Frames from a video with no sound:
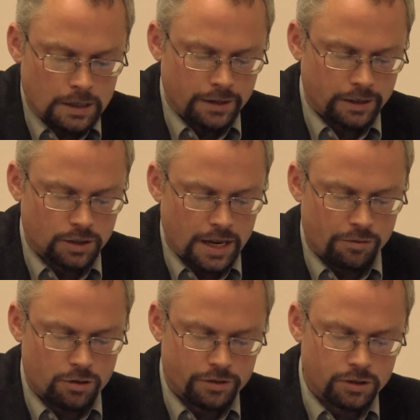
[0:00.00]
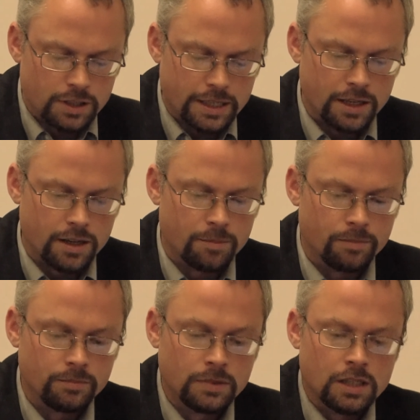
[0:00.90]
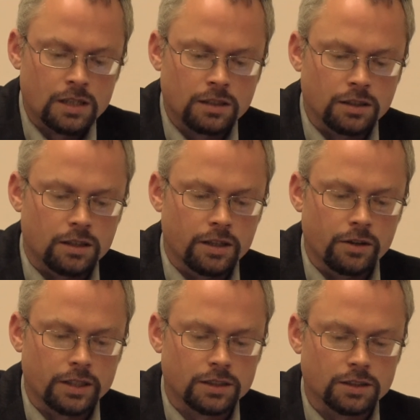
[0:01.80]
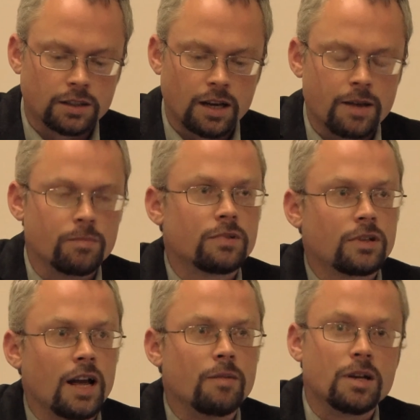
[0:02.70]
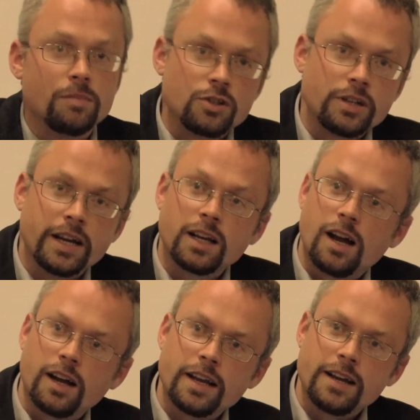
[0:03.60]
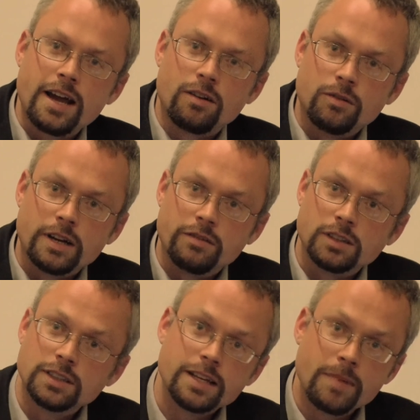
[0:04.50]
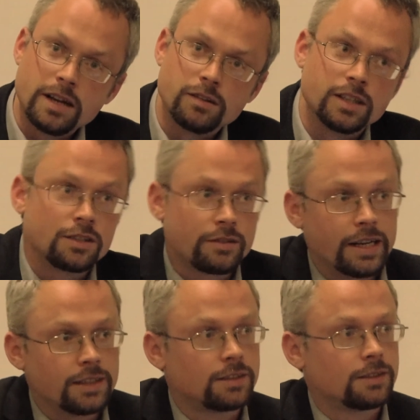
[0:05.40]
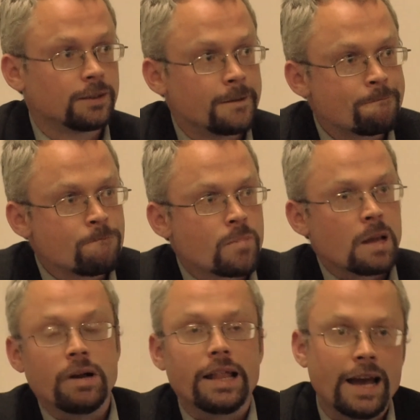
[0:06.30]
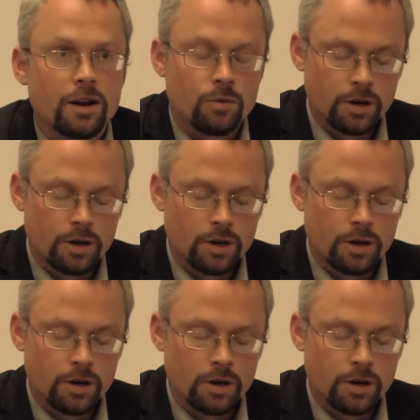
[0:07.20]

I think it was Lavrov who said that the US has climbed up a tree and can't get down or whatever because they made all these threats. They haven't